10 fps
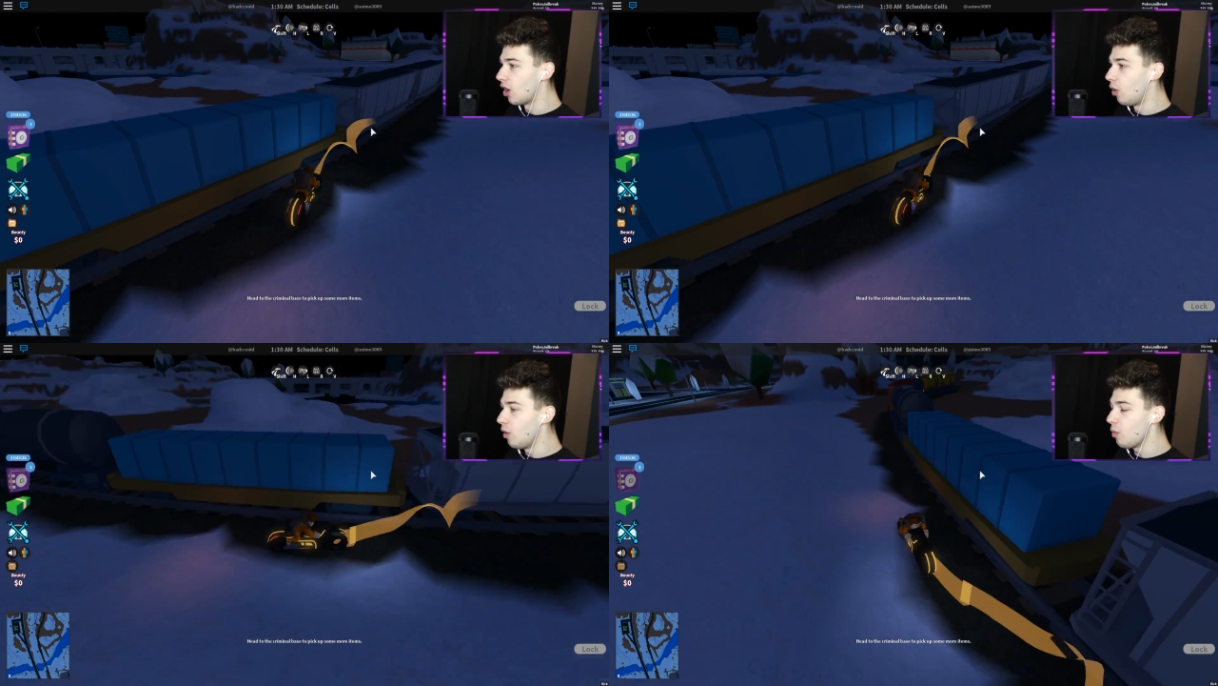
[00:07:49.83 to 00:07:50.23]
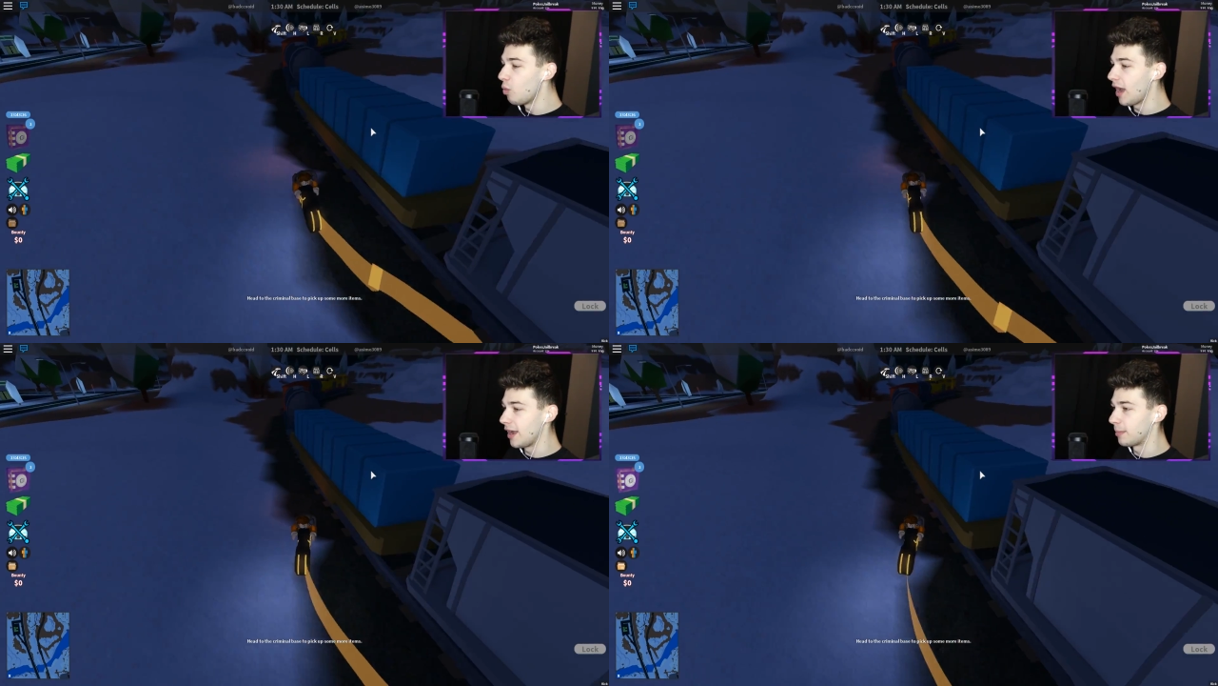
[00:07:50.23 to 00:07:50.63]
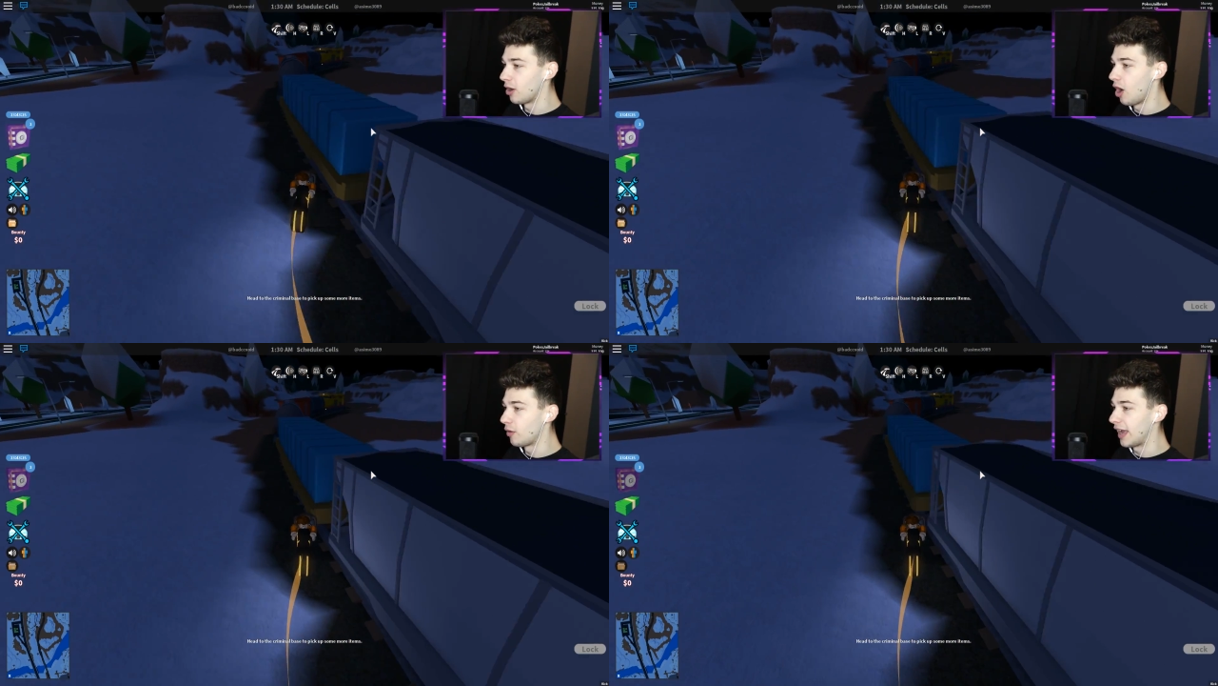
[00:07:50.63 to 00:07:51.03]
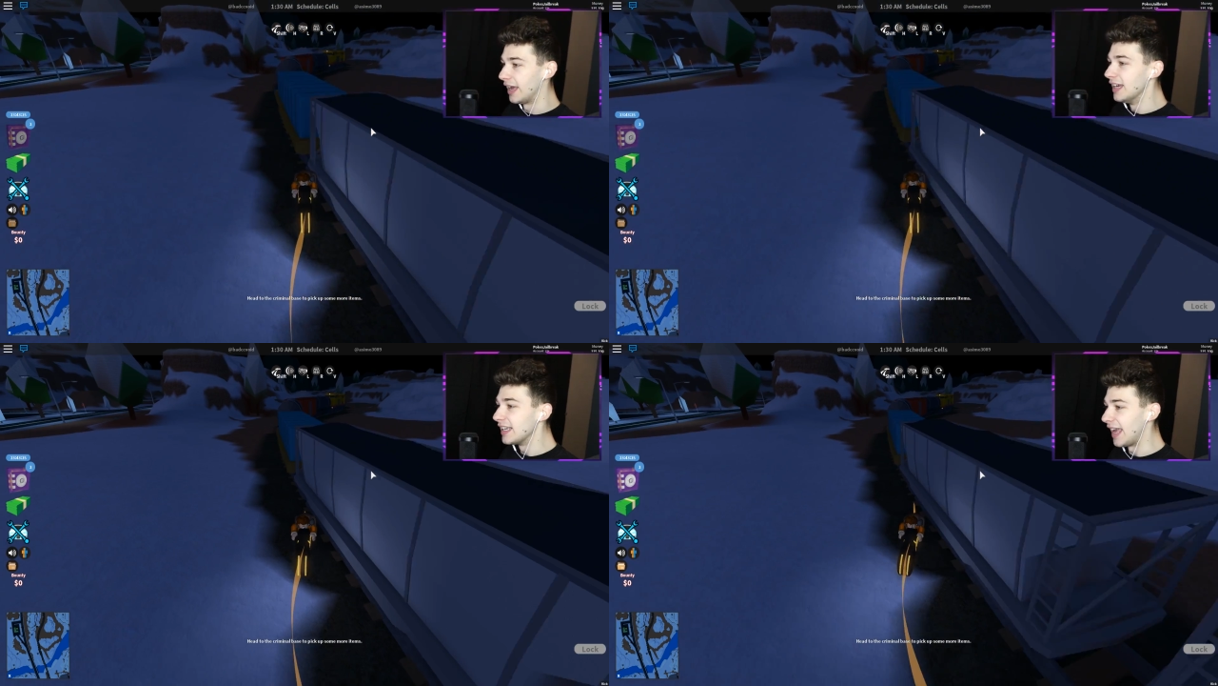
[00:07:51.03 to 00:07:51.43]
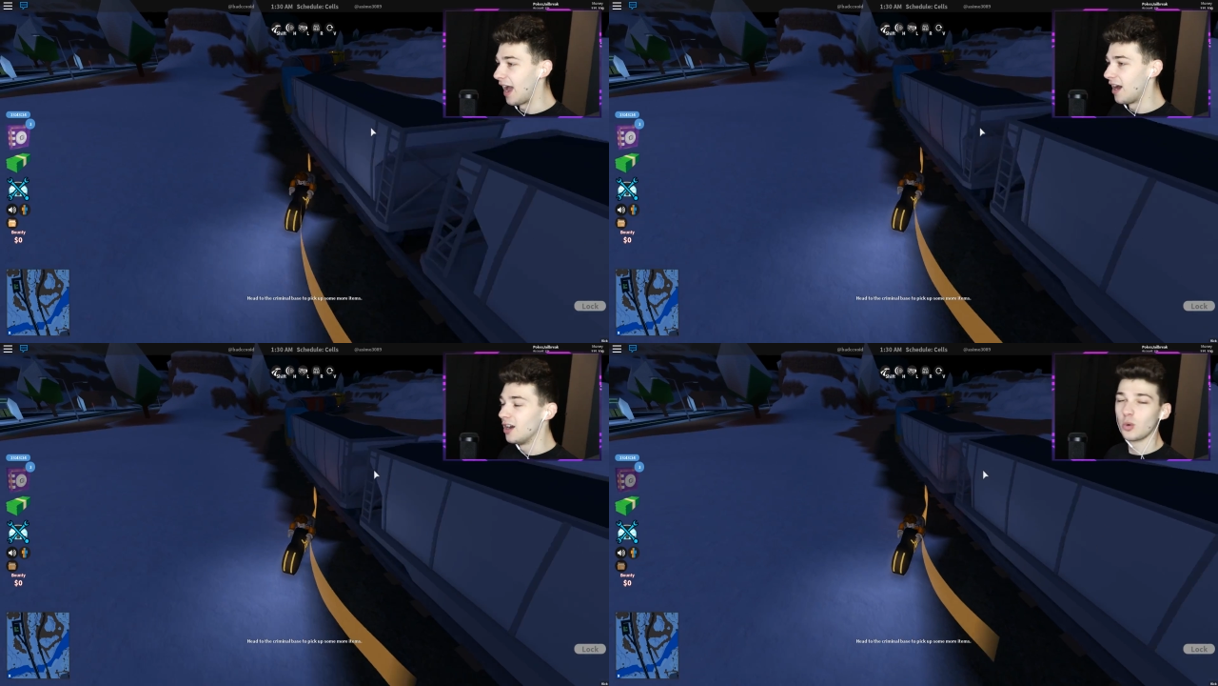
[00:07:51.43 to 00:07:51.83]
No way, bro. Okay,
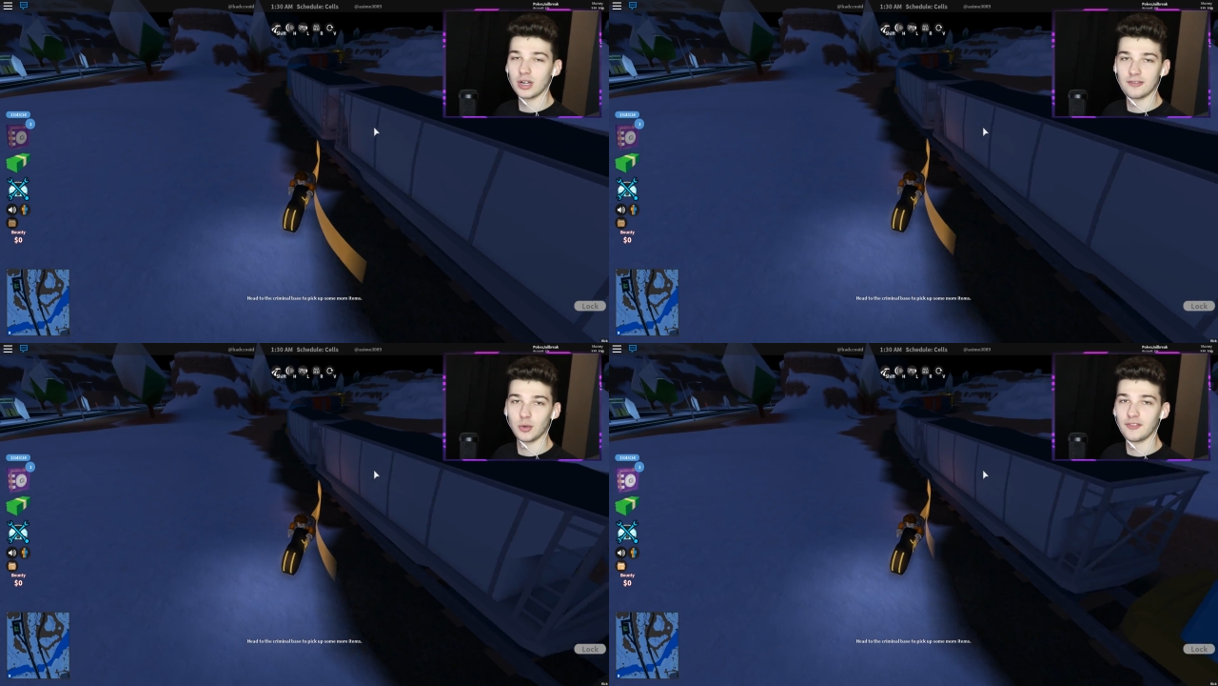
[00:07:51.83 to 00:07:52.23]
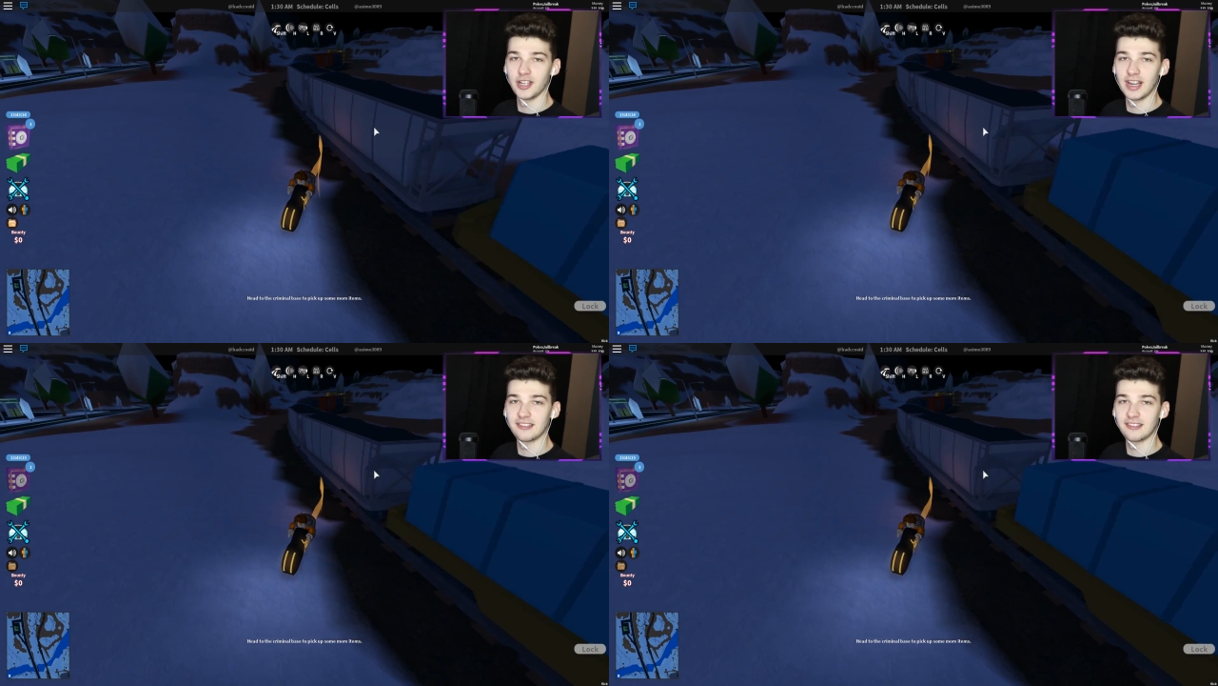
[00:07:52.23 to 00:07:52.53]
yeah. We're gonna have to wait for the next